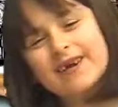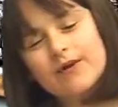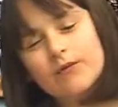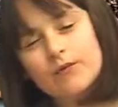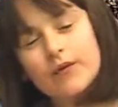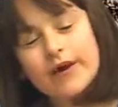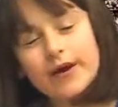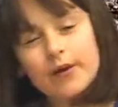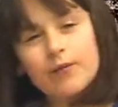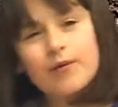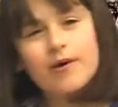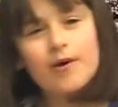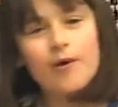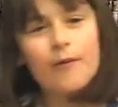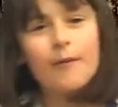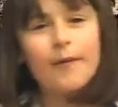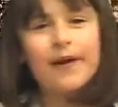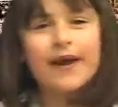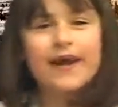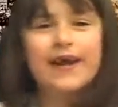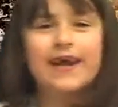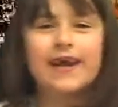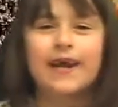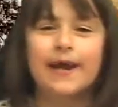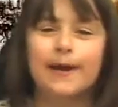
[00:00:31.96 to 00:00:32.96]
We will
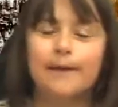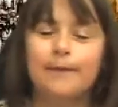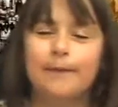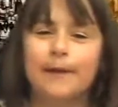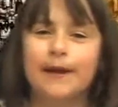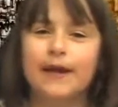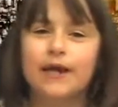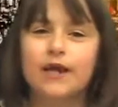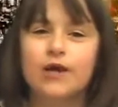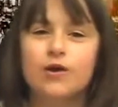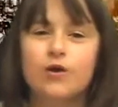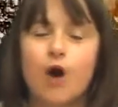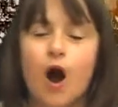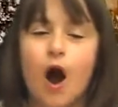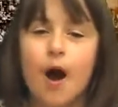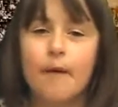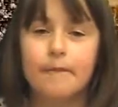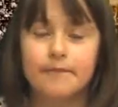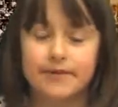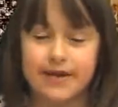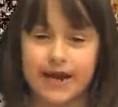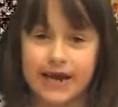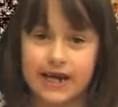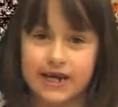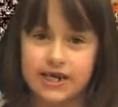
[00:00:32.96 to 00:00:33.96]
be keeping you
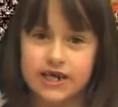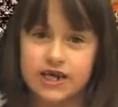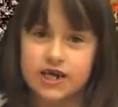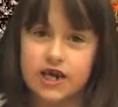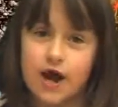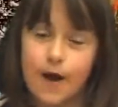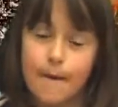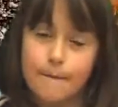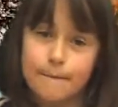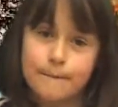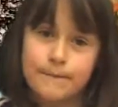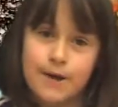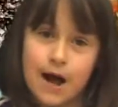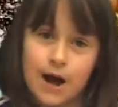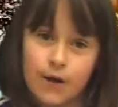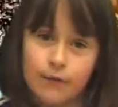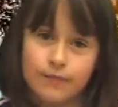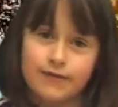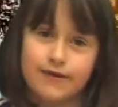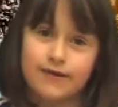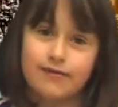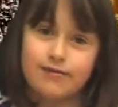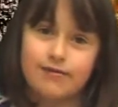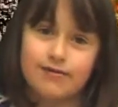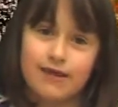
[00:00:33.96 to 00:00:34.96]
updated
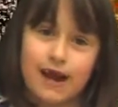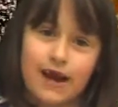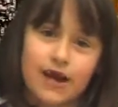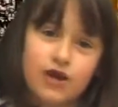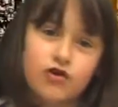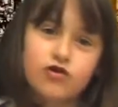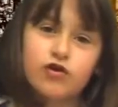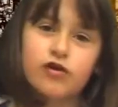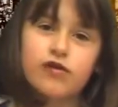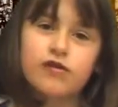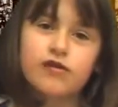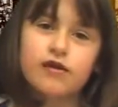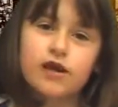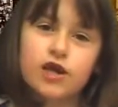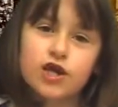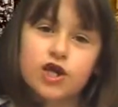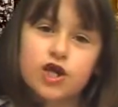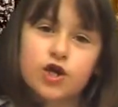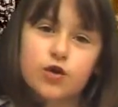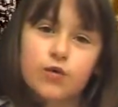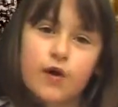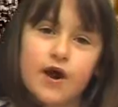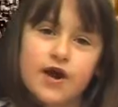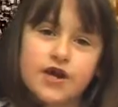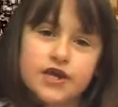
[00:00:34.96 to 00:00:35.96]
about this dangerous
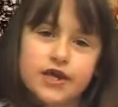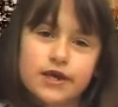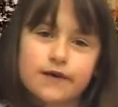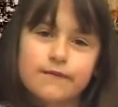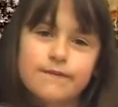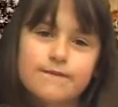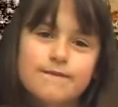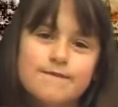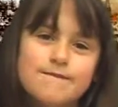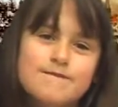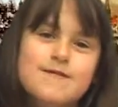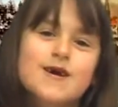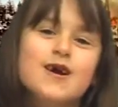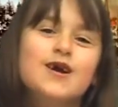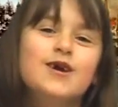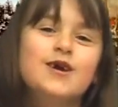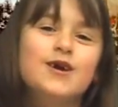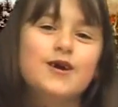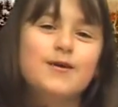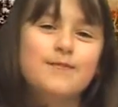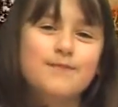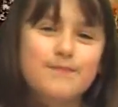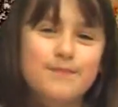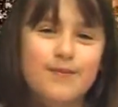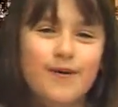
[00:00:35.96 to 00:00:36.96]
situation.
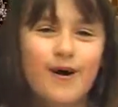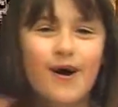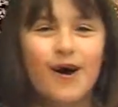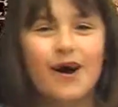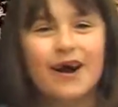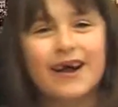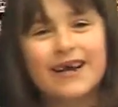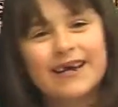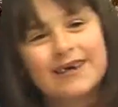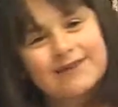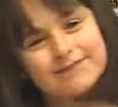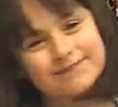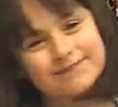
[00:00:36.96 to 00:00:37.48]
Goodbye.